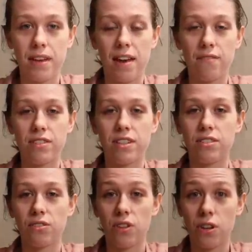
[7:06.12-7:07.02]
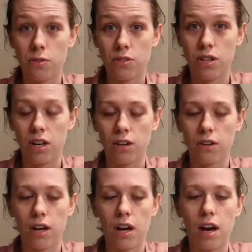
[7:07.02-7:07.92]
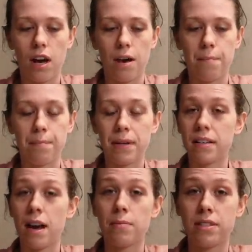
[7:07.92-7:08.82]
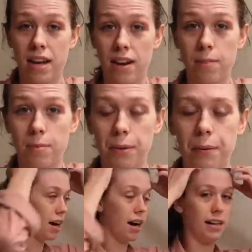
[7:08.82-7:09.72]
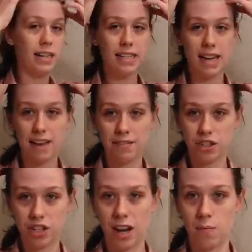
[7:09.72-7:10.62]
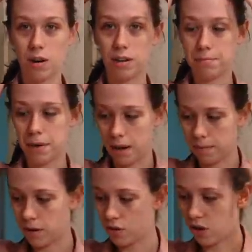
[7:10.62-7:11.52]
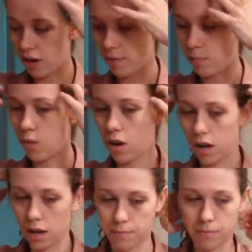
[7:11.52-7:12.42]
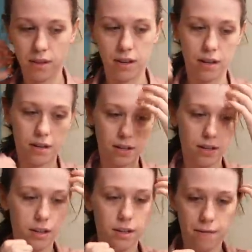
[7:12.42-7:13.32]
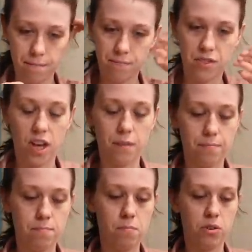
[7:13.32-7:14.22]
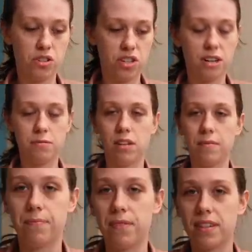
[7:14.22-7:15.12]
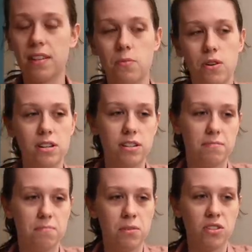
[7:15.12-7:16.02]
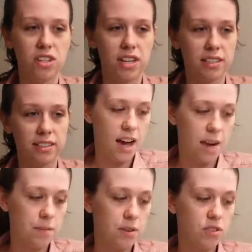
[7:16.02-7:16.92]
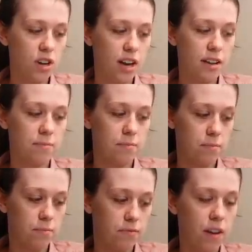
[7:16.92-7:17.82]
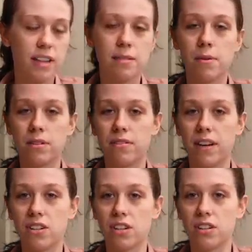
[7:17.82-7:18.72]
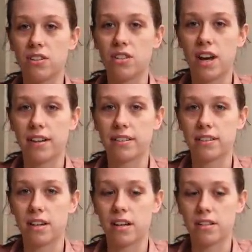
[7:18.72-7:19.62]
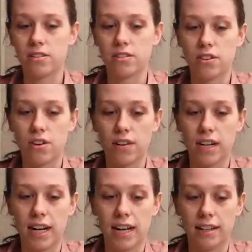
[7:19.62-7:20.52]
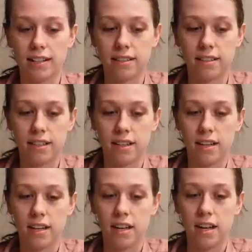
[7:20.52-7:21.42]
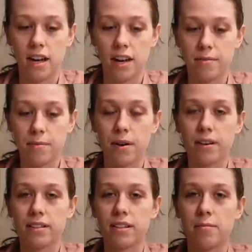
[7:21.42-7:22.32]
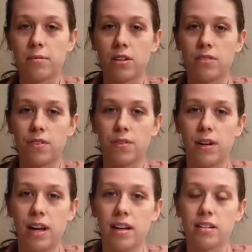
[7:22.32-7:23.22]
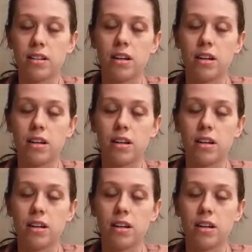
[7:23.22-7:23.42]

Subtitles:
Emphasis on used to, because I was terrible. I need to have a shower, but I'm gonna try and work up the muster to, is that the word? Muster? I'm gonna try and find the motivation to exercise, because currently I've been wearing the same clothes for 3 days.